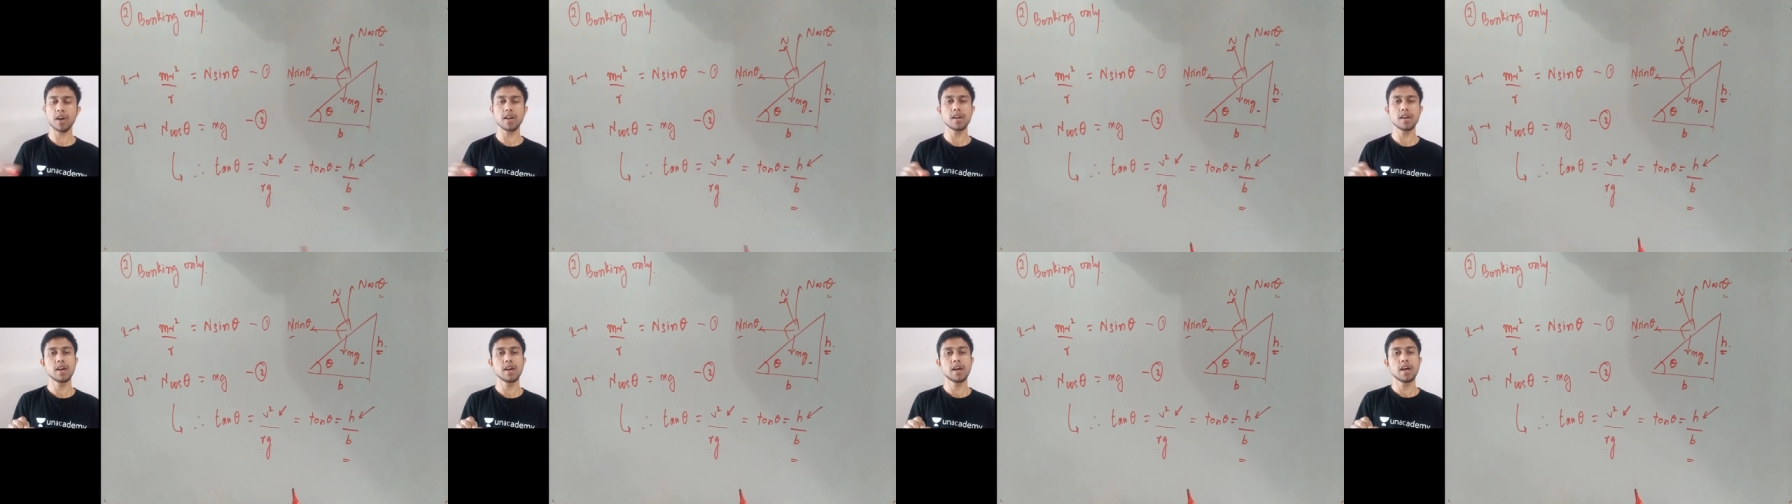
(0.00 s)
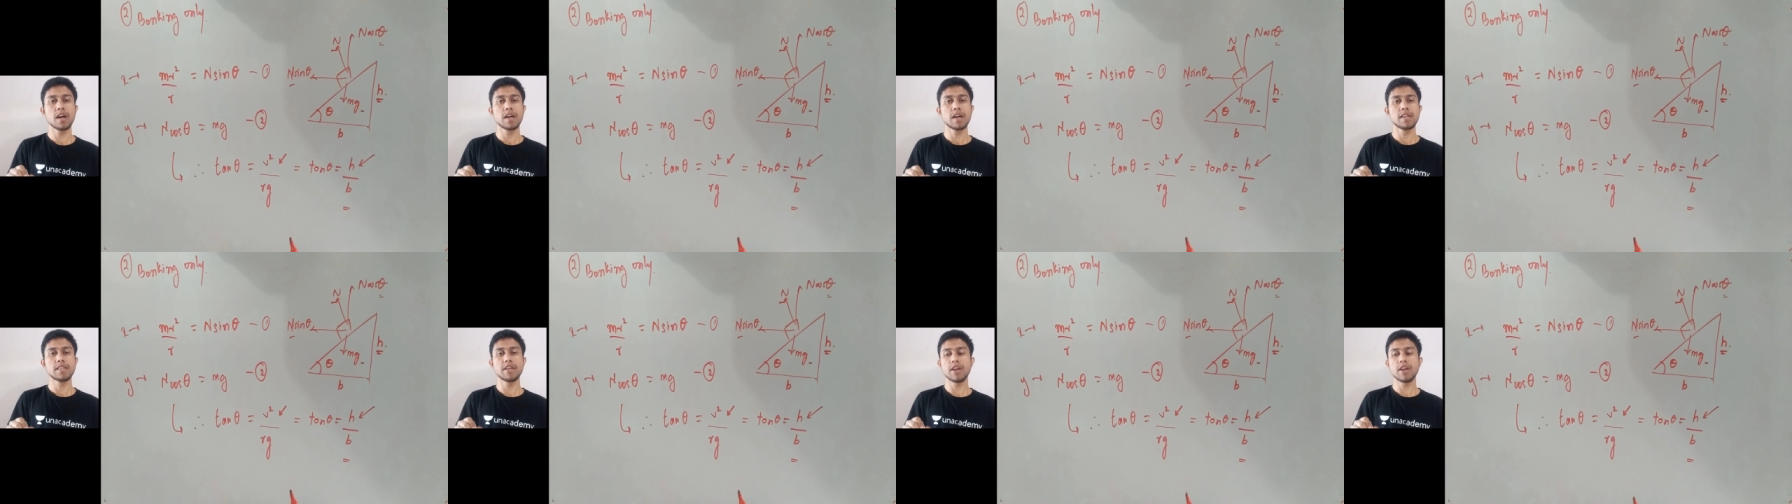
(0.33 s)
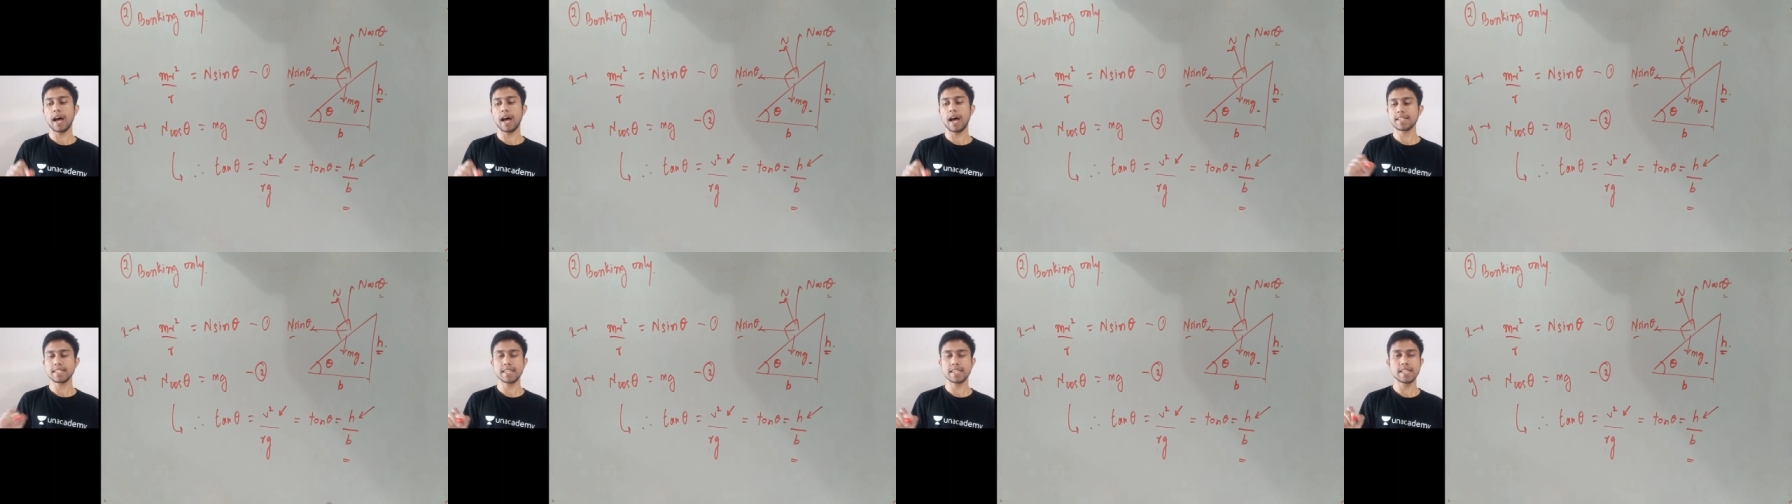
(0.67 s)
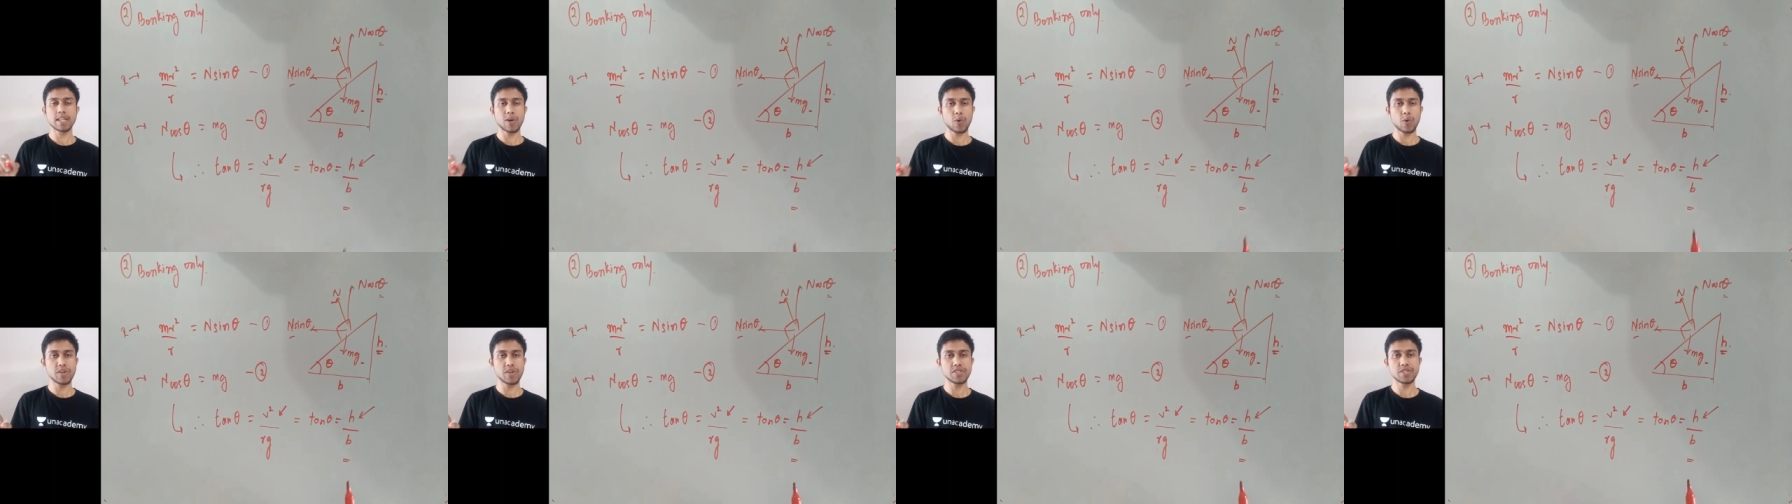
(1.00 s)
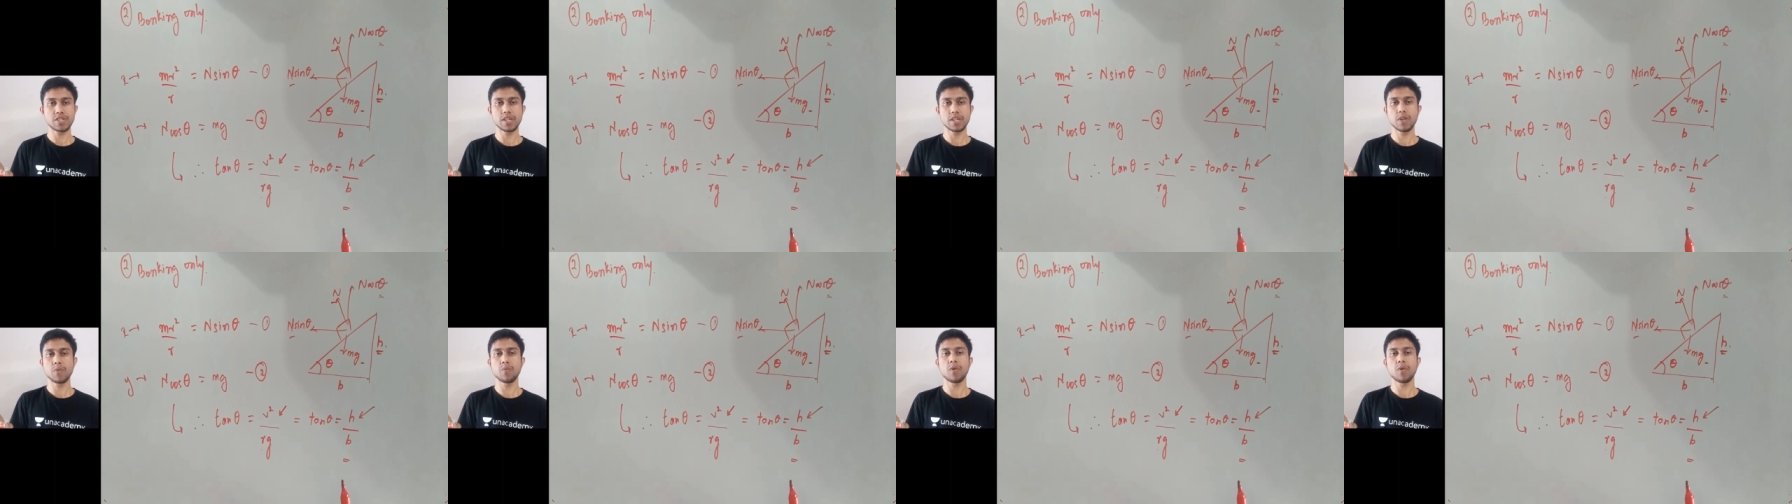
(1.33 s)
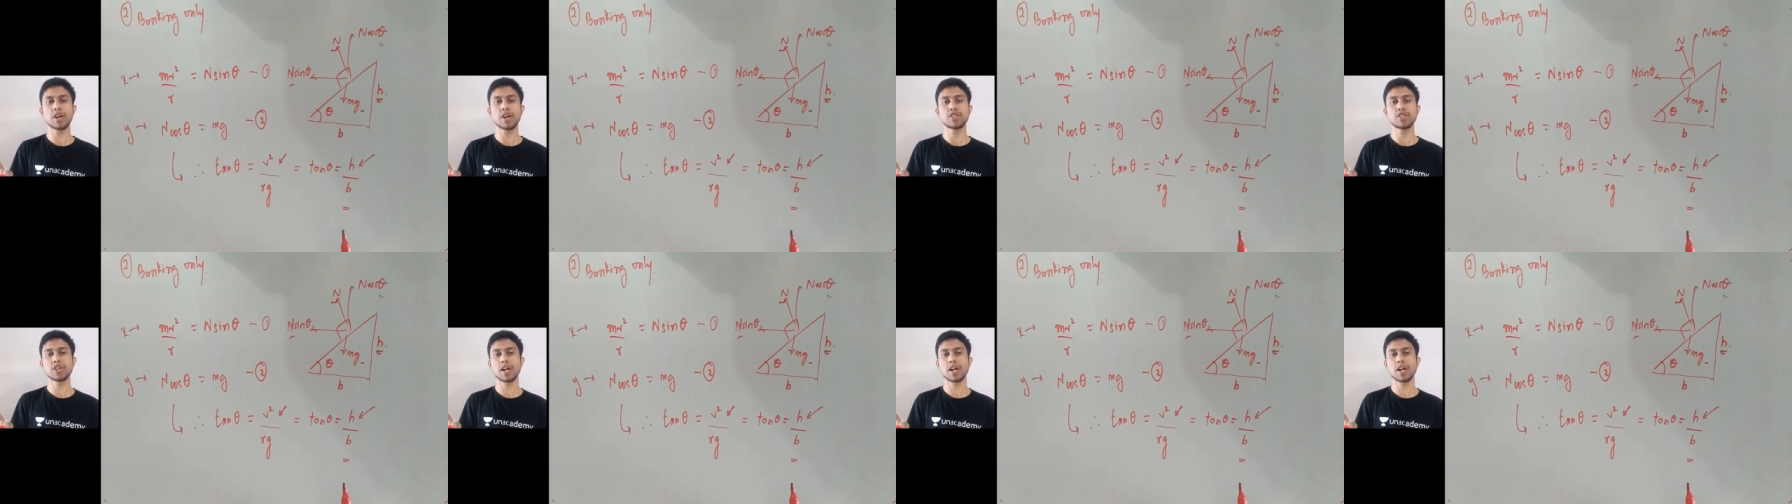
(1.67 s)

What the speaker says: Or they'll ask in the question